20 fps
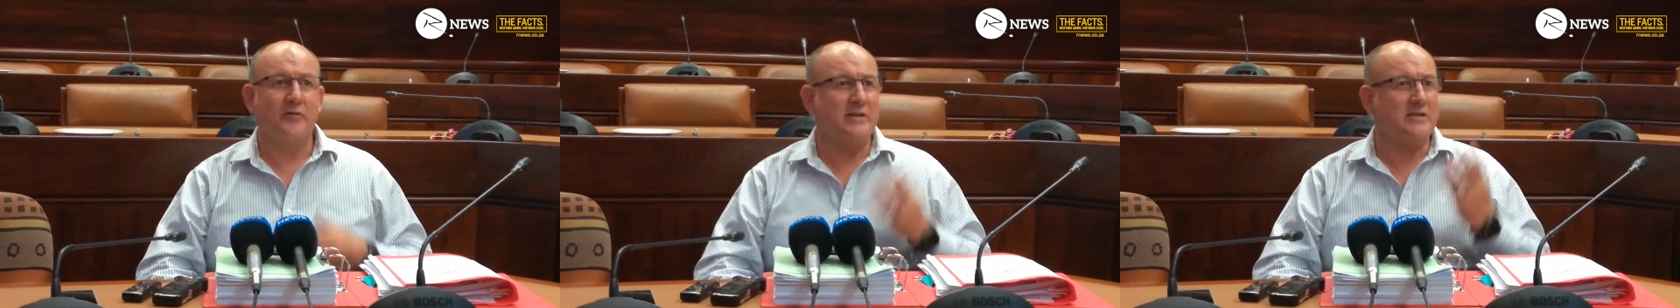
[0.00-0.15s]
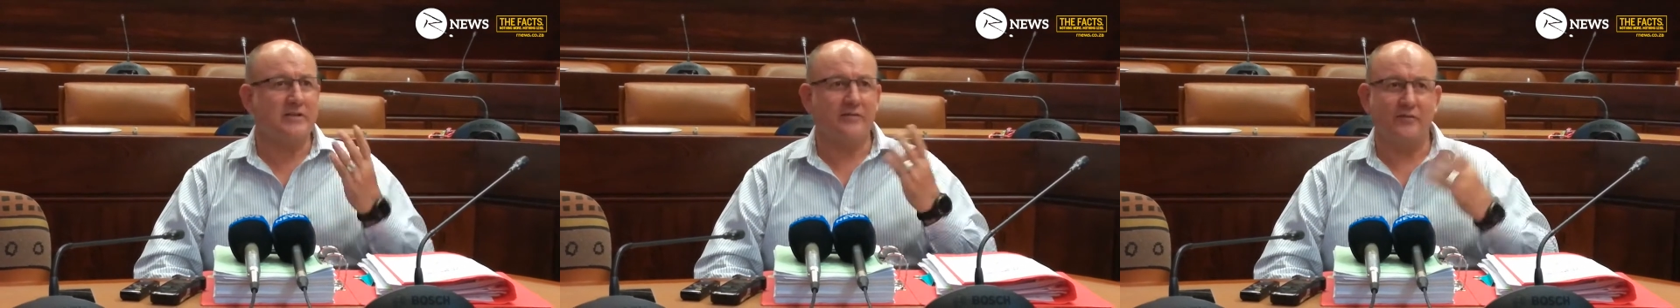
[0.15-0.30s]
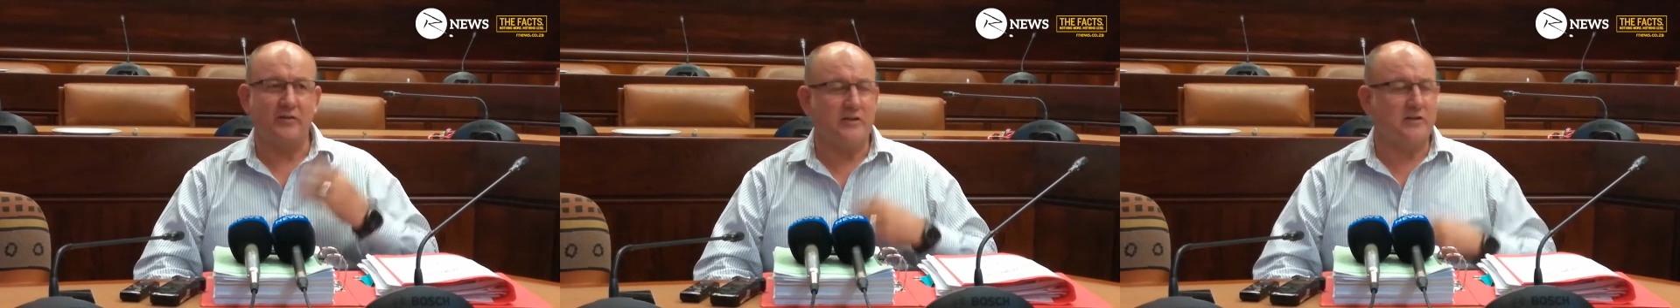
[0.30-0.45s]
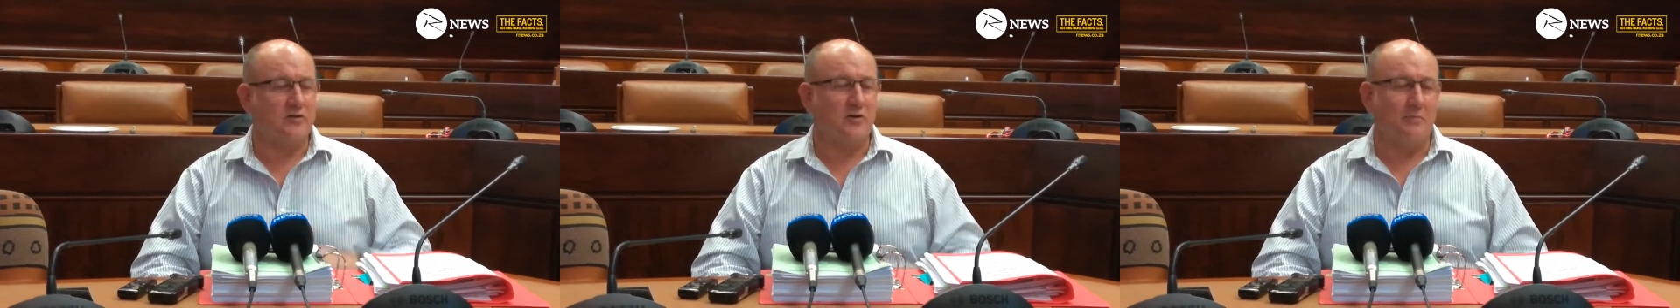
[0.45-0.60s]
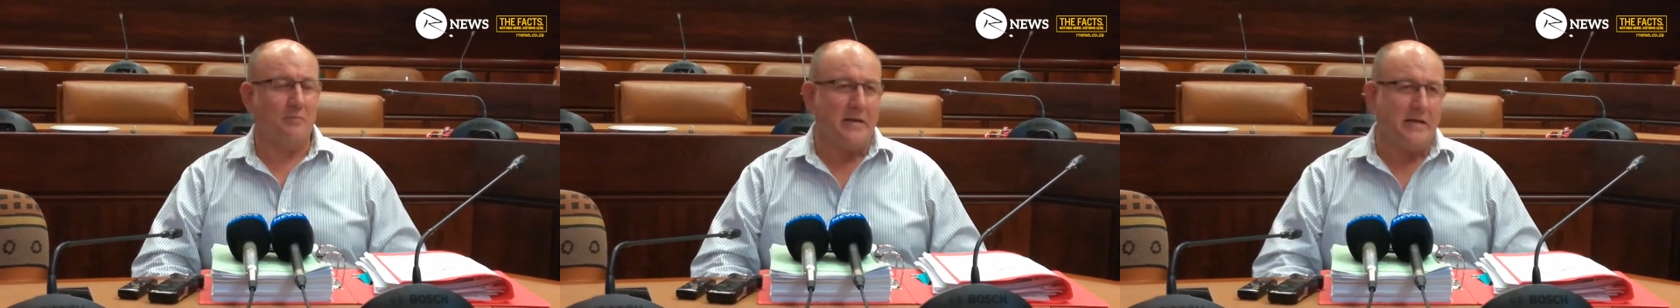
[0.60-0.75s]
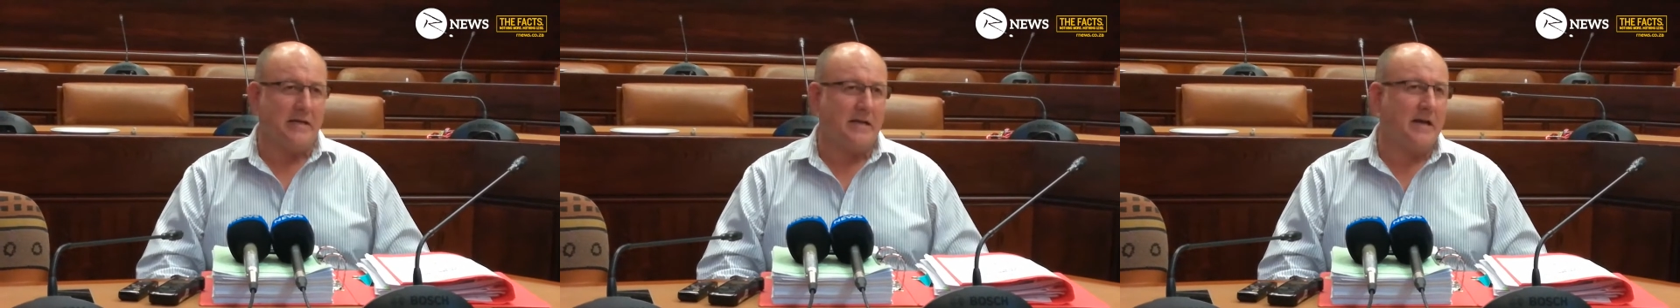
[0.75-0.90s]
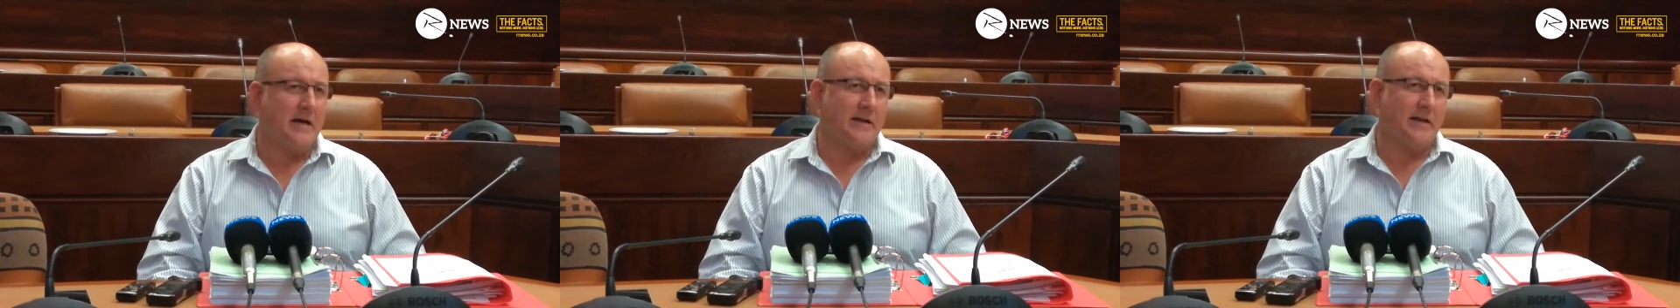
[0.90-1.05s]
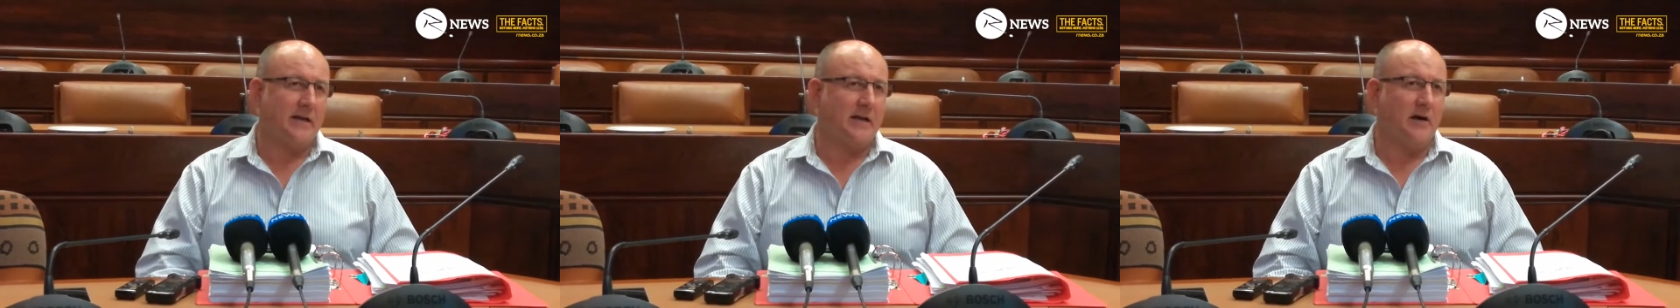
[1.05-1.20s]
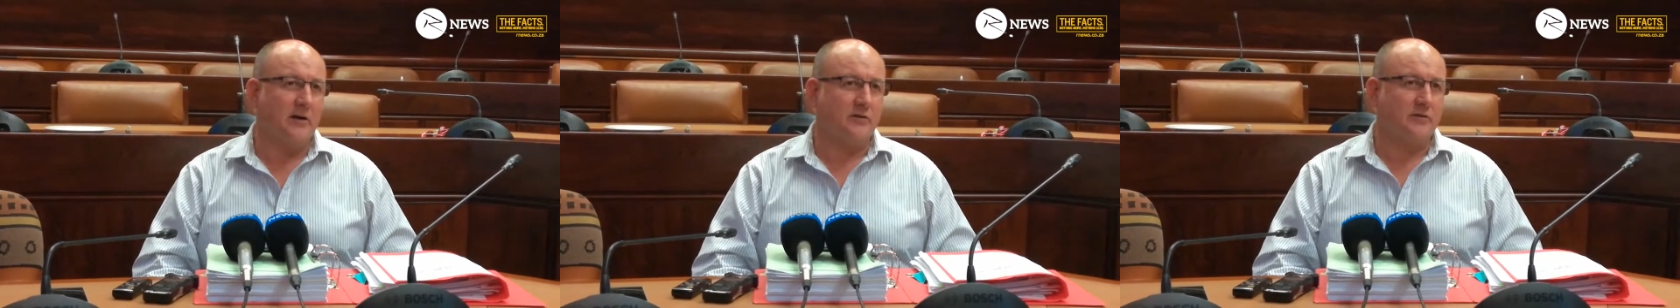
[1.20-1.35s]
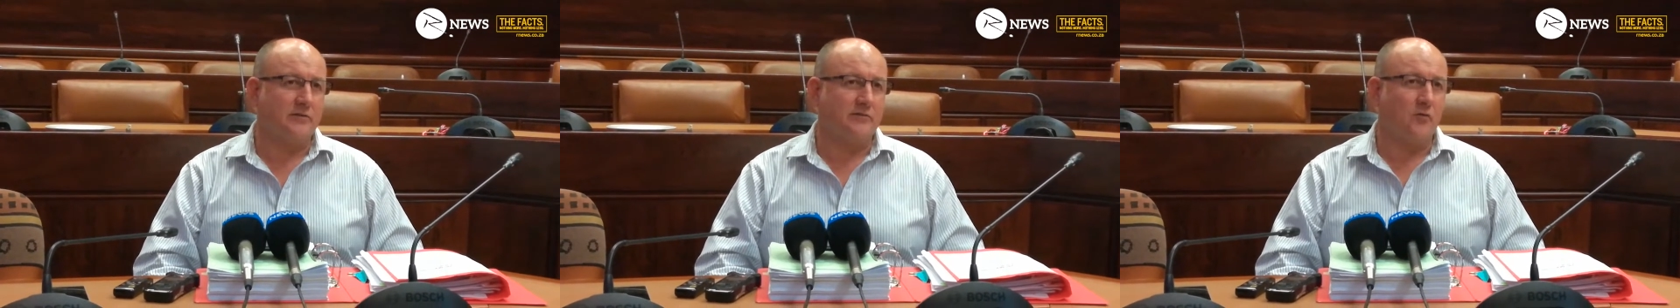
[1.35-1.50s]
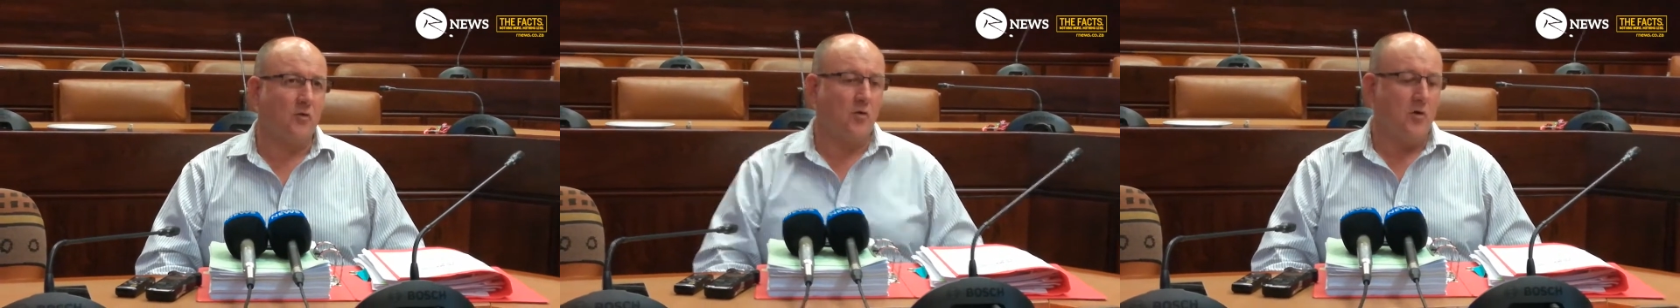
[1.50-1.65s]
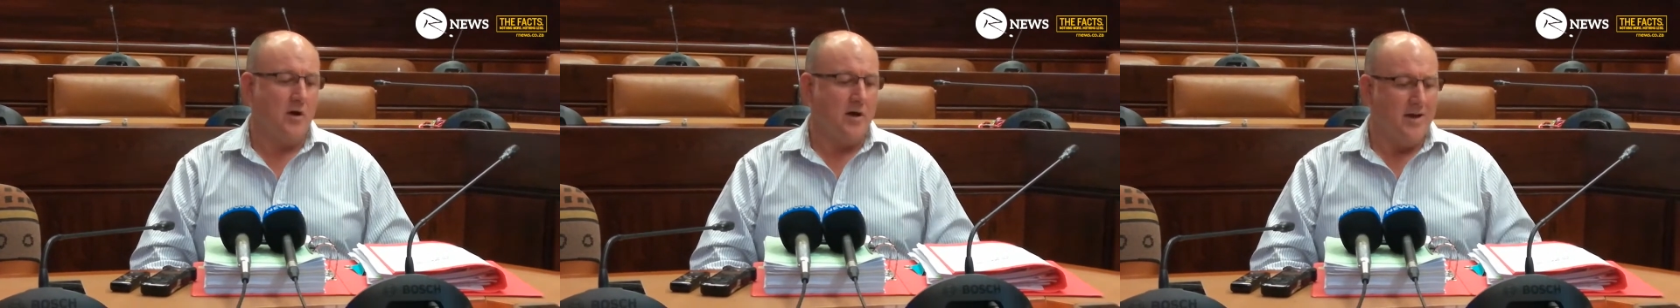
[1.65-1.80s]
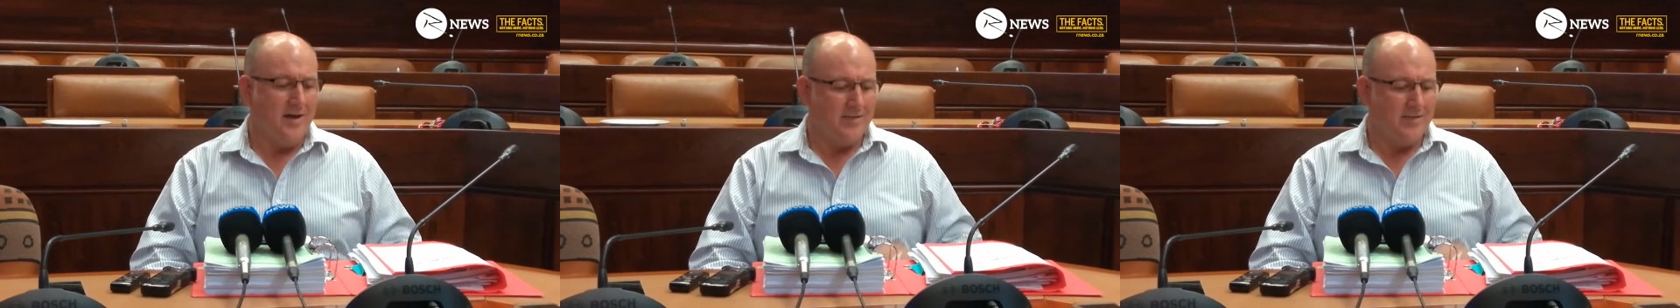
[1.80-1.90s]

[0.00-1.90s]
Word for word: or asked me to give an explanation,